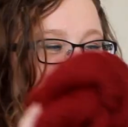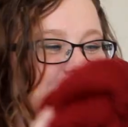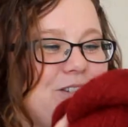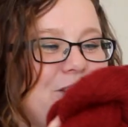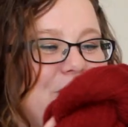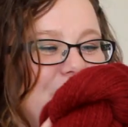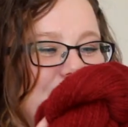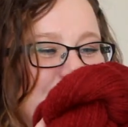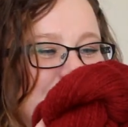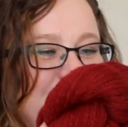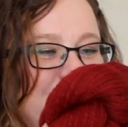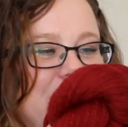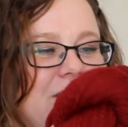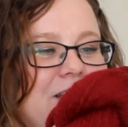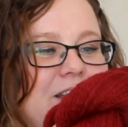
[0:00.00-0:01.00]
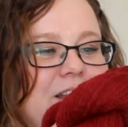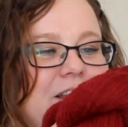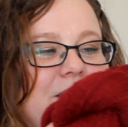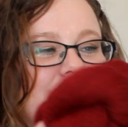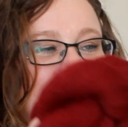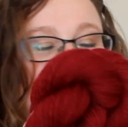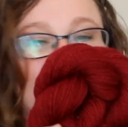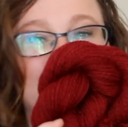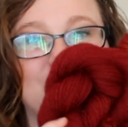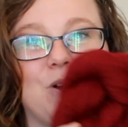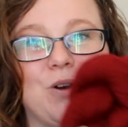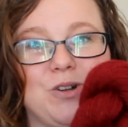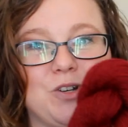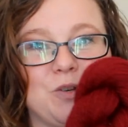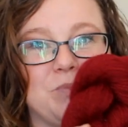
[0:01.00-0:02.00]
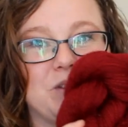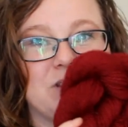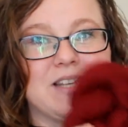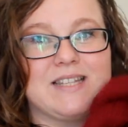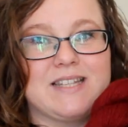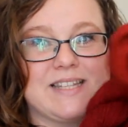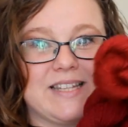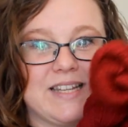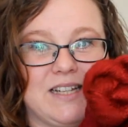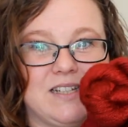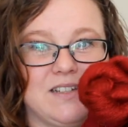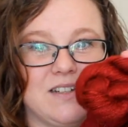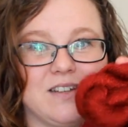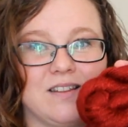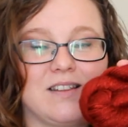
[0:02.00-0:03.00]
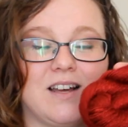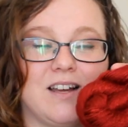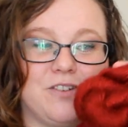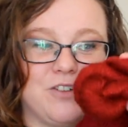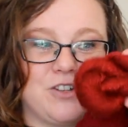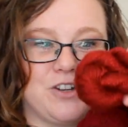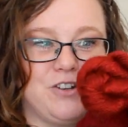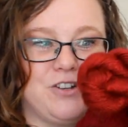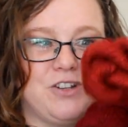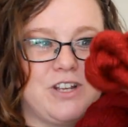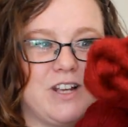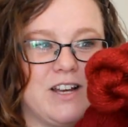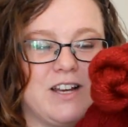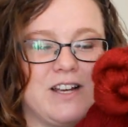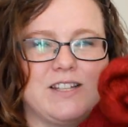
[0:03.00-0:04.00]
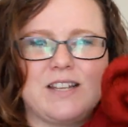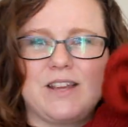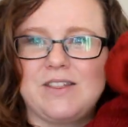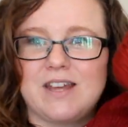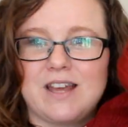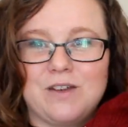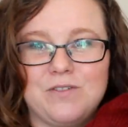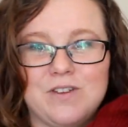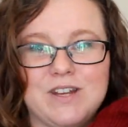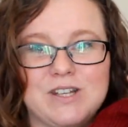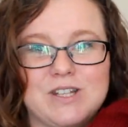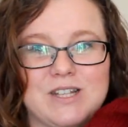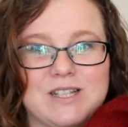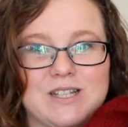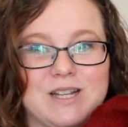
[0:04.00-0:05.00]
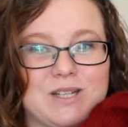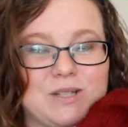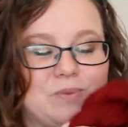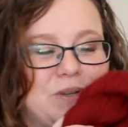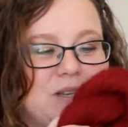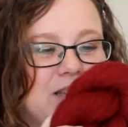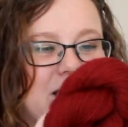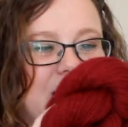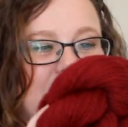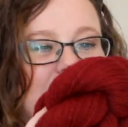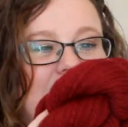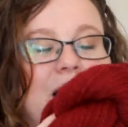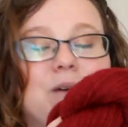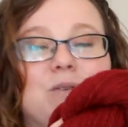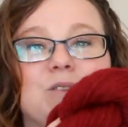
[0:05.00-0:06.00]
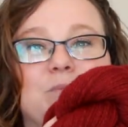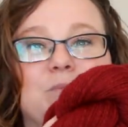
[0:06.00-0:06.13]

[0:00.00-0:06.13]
So there was 100% silk that I've shown you guys. I think I finished this last week. I was